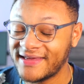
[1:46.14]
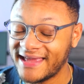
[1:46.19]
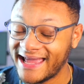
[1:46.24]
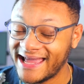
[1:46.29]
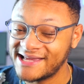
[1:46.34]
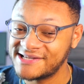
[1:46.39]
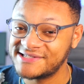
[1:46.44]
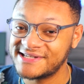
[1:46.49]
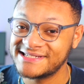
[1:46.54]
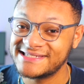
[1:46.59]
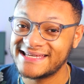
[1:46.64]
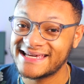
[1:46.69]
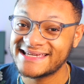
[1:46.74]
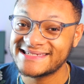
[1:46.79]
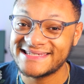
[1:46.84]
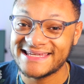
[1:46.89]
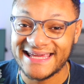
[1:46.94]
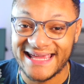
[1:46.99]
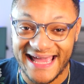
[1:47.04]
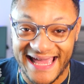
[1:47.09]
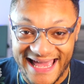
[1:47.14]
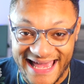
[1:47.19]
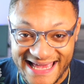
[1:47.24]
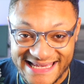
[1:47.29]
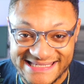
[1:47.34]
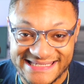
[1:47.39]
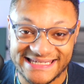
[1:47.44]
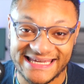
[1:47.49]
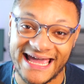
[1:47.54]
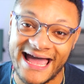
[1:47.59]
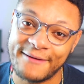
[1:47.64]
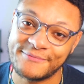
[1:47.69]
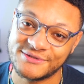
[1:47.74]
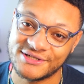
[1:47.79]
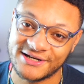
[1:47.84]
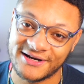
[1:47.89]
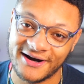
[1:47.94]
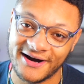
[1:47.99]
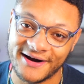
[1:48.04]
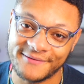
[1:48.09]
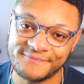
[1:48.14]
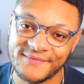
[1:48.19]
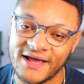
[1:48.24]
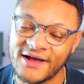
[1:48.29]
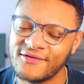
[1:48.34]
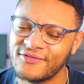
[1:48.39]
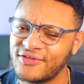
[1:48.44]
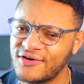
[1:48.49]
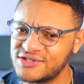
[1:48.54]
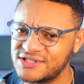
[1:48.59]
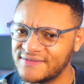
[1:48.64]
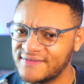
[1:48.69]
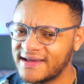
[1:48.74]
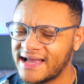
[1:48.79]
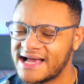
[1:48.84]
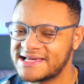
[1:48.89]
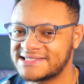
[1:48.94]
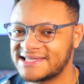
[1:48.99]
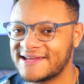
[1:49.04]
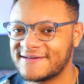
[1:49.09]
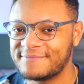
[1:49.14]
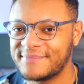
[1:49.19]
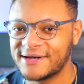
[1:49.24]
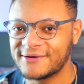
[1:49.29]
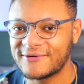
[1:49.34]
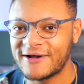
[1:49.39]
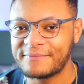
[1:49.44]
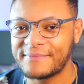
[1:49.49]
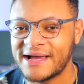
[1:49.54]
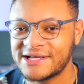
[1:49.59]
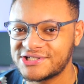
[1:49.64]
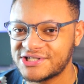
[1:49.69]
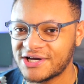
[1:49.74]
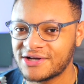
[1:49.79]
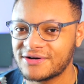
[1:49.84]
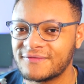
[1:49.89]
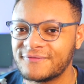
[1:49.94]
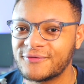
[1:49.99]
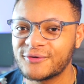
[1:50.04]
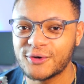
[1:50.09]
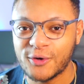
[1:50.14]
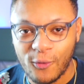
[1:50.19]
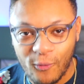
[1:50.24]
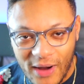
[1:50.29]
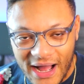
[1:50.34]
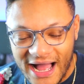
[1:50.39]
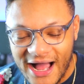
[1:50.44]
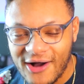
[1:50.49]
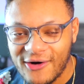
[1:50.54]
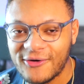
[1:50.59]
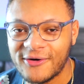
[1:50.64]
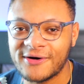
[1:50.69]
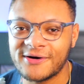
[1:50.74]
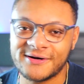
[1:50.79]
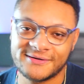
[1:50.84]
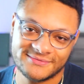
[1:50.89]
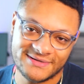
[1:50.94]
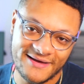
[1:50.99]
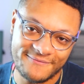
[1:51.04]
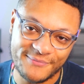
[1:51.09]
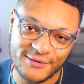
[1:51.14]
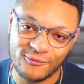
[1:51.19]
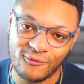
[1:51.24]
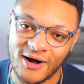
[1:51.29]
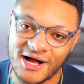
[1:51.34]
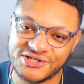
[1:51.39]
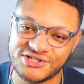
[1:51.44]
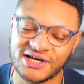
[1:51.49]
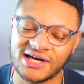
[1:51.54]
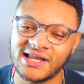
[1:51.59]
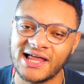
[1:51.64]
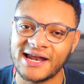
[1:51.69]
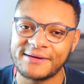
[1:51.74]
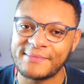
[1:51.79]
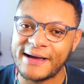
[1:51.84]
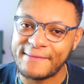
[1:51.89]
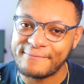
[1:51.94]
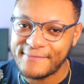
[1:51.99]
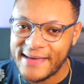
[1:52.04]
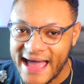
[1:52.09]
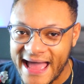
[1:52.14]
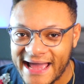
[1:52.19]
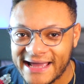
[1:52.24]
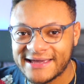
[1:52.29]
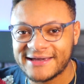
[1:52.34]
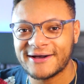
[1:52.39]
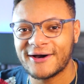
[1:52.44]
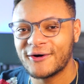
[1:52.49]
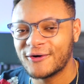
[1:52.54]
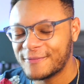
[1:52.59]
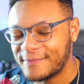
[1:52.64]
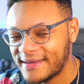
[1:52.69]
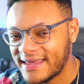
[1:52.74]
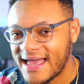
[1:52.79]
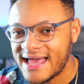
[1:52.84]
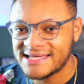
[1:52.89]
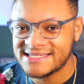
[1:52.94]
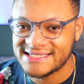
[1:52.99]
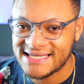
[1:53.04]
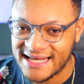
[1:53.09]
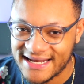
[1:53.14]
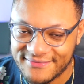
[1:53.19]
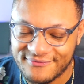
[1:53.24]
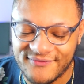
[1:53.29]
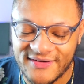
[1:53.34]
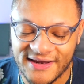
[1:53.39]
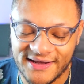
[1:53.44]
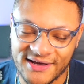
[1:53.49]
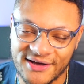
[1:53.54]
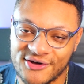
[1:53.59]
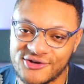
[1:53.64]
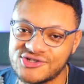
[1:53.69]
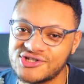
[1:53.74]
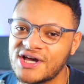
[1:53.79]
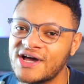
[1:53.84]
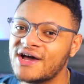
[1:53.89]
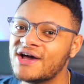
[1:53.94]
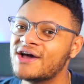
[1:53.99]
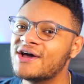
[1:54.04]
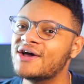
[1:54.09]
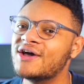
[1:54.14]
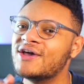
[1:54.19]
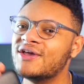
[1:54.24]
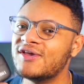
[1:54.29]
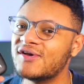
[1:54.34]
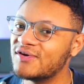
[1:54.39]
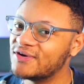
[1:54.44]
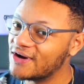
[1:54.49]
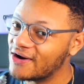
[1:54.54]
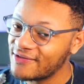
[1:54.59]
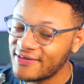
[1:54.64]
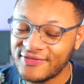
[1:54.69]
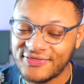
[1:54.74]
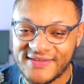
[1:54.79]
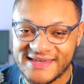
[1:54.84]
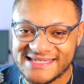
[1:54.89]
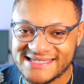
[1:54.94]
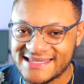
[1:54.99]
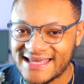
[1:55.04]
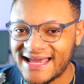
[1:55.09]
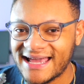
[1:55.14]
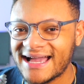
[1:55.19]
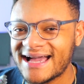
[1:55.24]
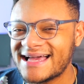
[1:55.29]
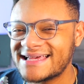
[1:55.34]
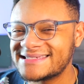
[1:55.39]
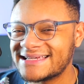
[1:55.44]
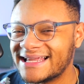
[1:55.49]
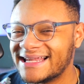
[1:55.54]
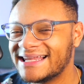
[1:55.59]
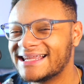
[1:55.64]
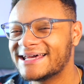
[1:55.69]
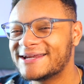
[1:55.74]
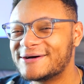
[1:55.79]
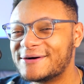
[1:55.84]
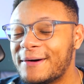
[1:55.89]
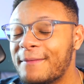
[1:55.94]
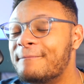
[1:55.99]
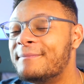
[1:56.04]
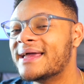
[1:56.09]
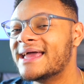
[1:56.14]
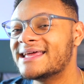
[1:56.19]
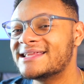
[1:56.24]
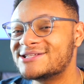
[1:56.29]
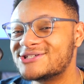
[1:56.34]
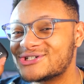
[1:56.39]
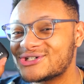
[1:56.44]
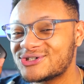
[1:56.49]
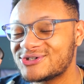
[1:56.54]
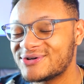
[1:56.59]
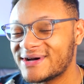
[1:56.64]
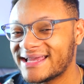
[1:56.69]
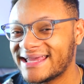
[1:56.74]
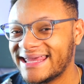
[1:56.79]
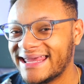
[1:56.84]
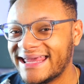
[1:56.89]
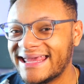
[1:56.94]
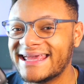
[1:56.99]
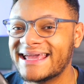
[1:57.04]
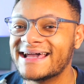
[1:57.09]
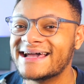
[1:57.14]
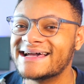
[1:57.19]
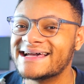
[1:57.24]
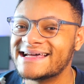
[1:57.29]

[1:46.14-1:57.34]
the HD60S capture card? Those of you guys that have been around my channel for a while or have been watching a lot of my Mac OBS setup videos, you know that this thing is a little bit tricky